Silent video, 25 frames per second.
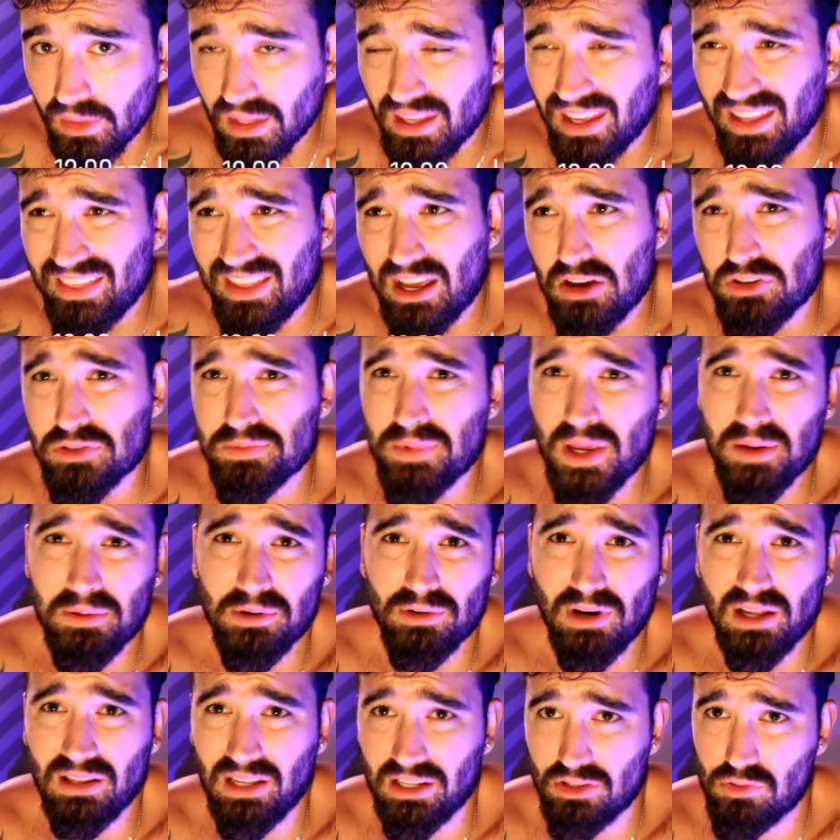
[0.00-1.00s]
and that was maybe
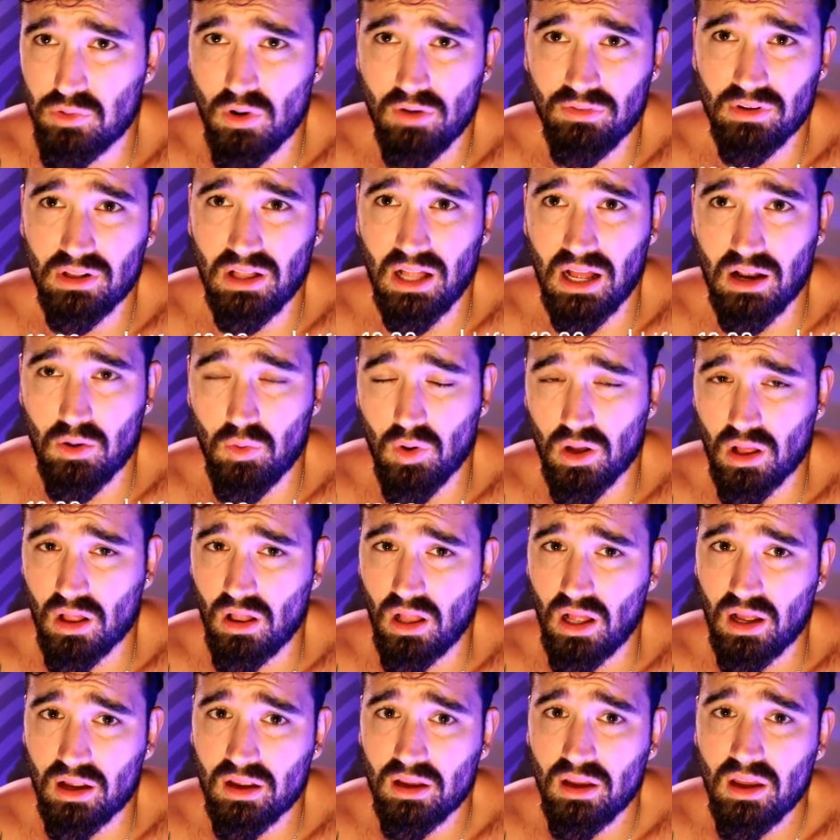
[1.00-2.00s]
around like 12 o'clock, one
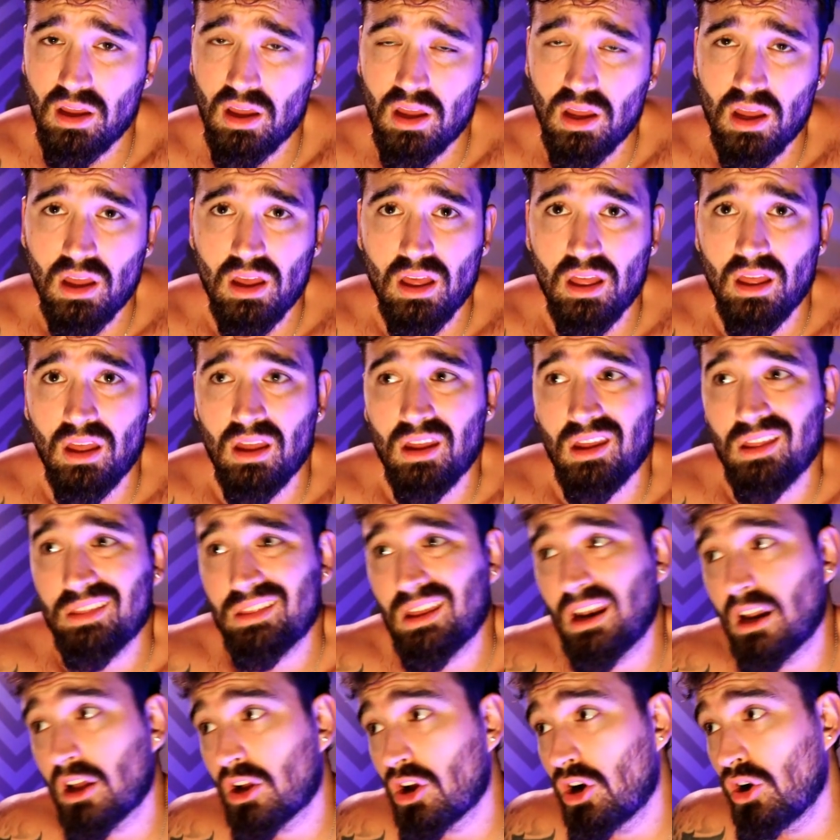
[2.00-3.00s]
o'clock.
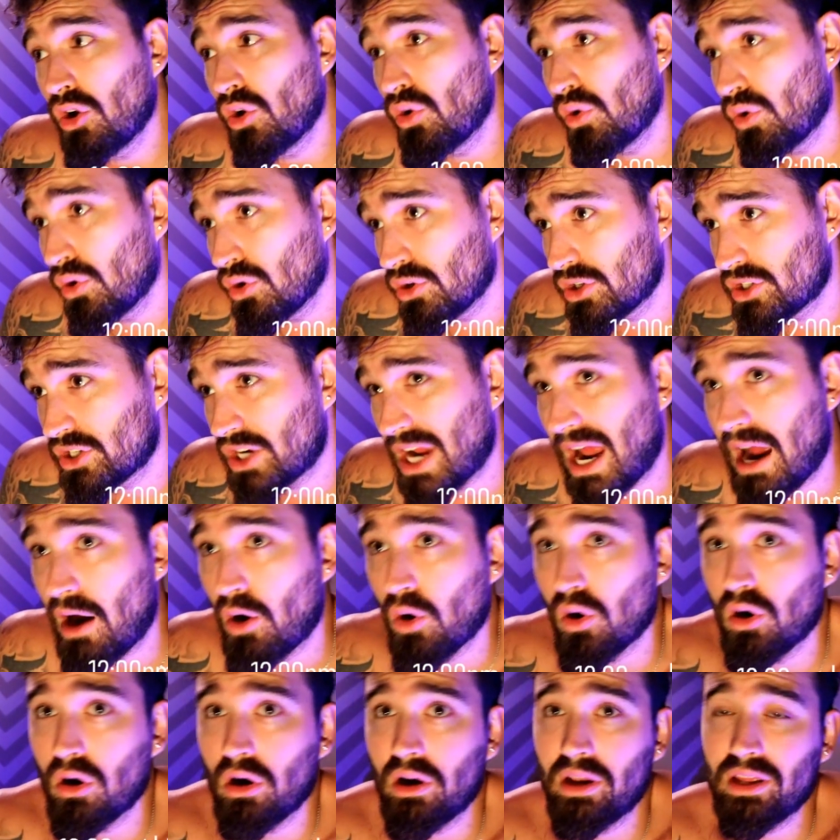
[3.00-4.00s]
Then I go
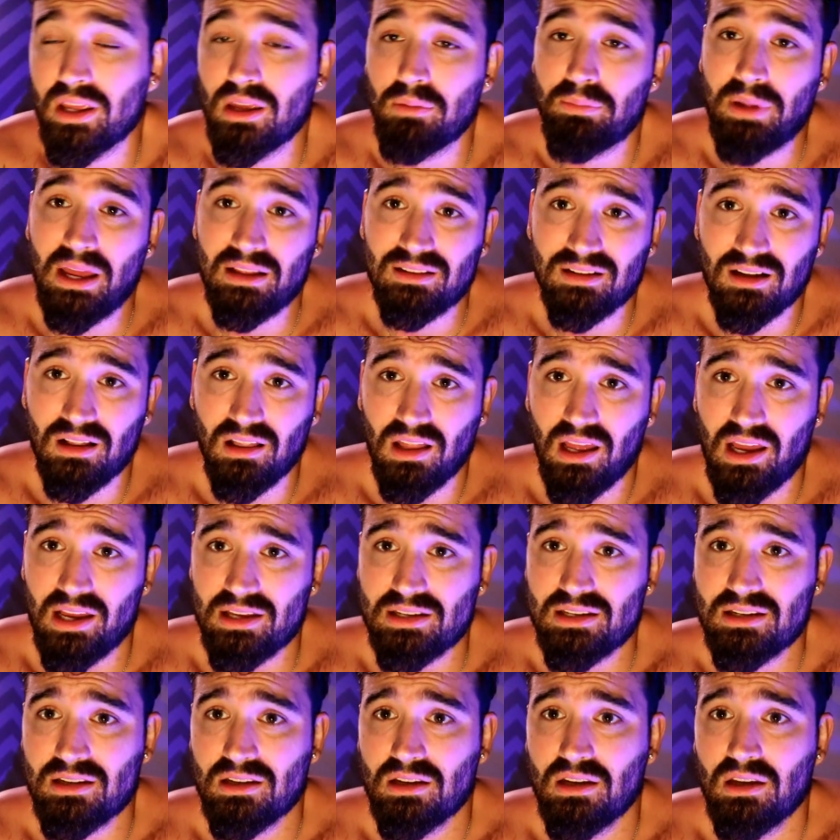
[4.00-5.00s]
shower and get back to
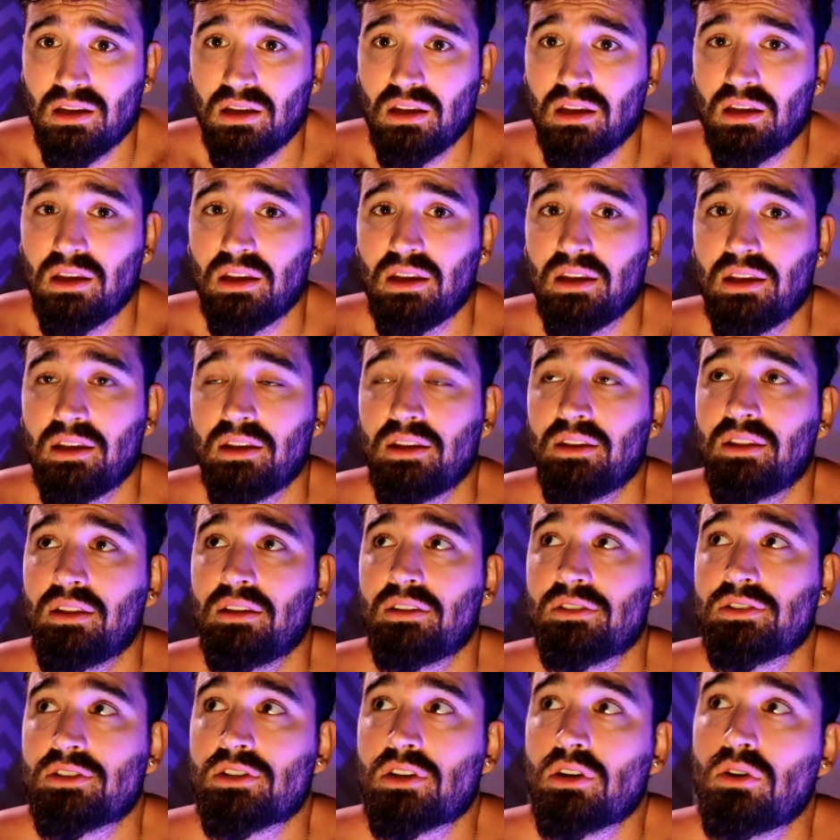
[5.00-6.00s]
class.
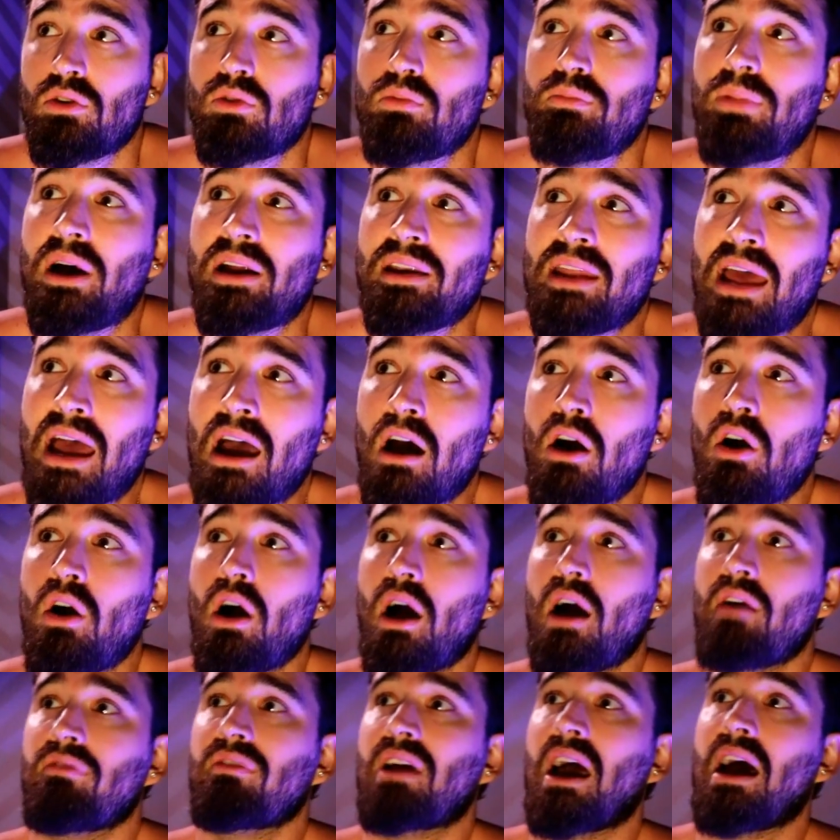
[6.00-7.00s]
So by
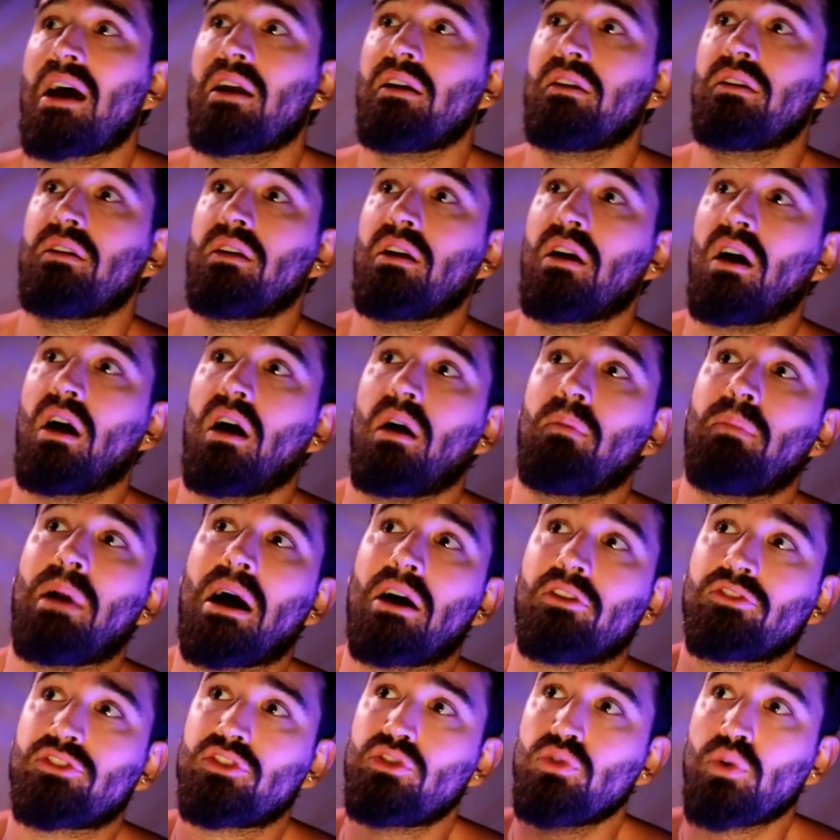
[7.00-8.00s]
now I've gotten
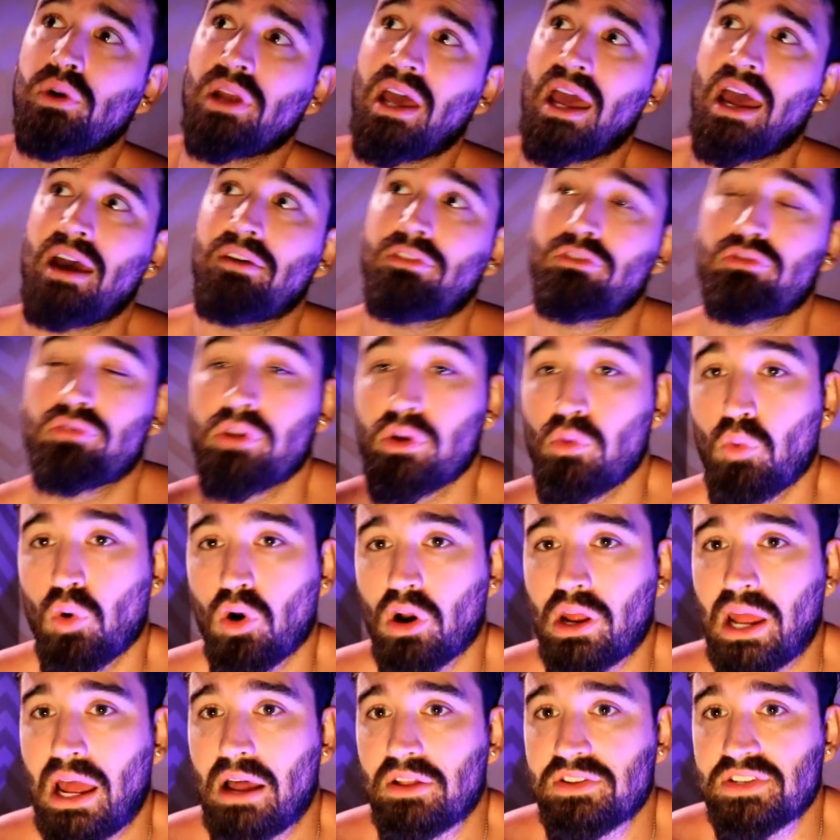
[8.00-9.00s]
about two and a half, three
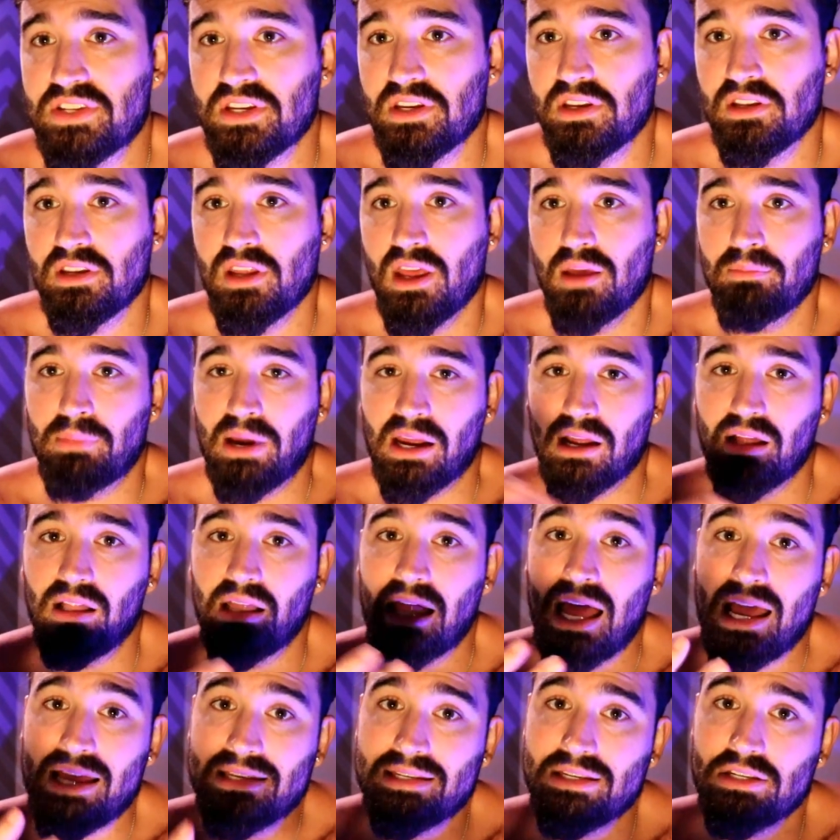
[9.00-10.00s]
workouts in, and my
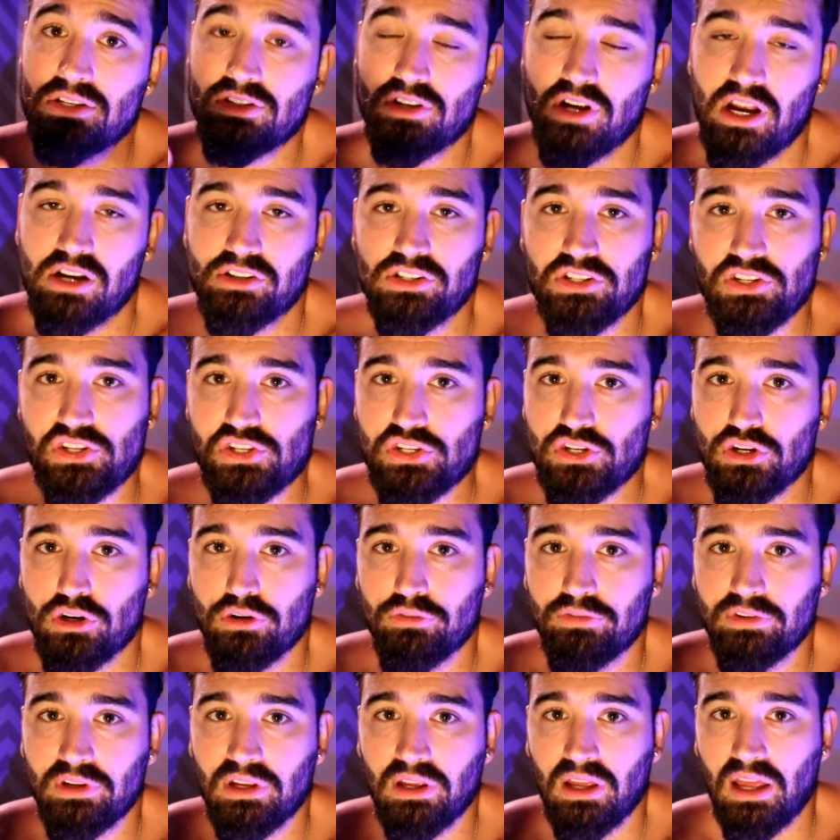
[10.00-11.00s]
classes are actually
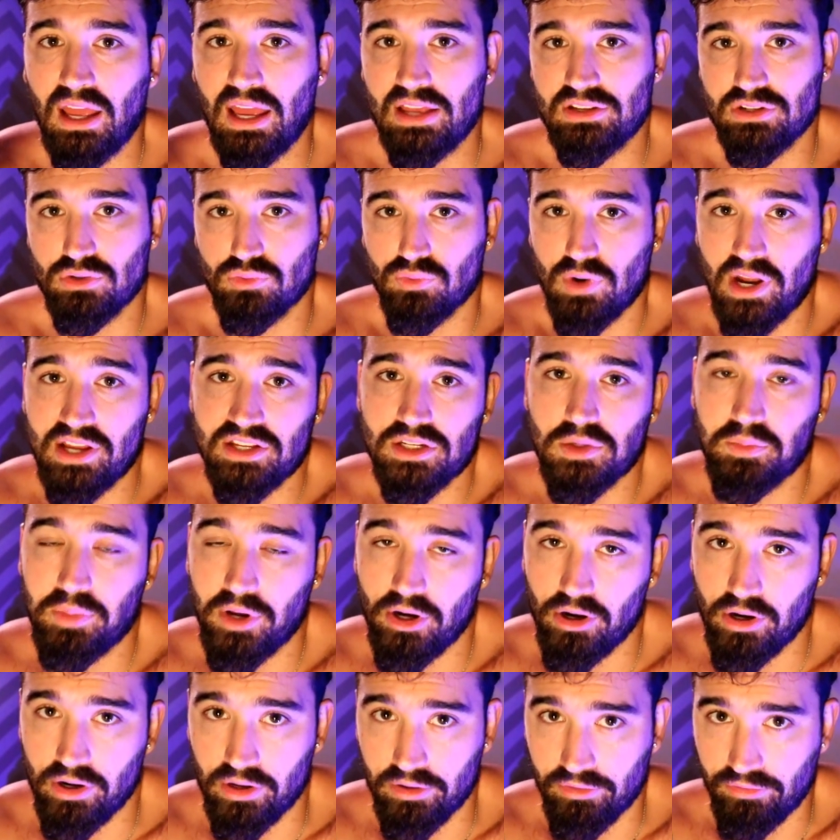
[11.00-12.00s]
serving as a rest
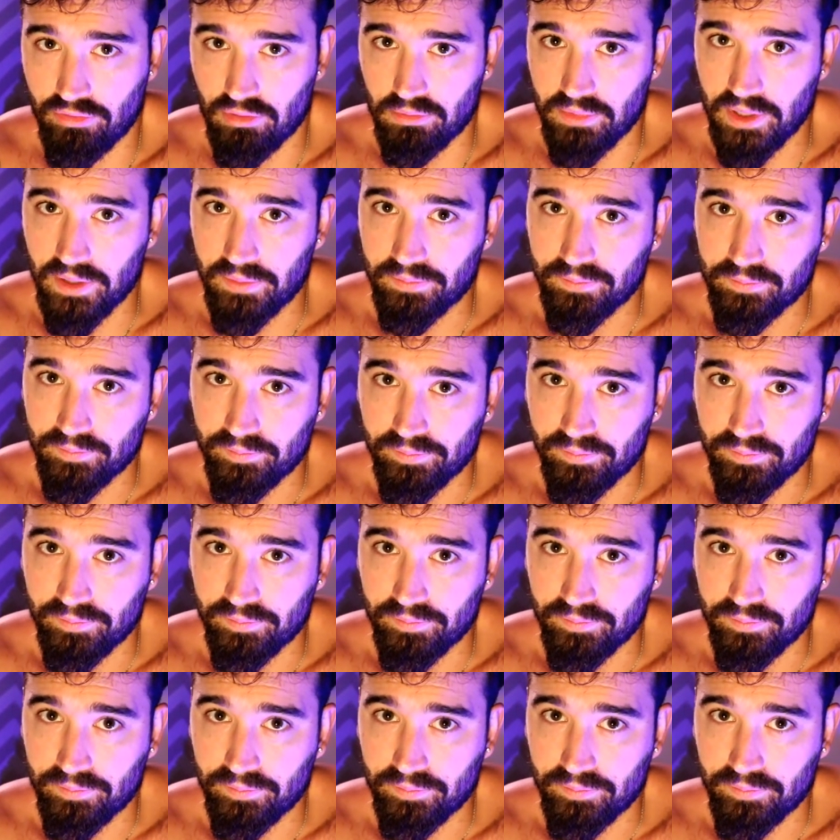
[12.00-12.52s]
period for me.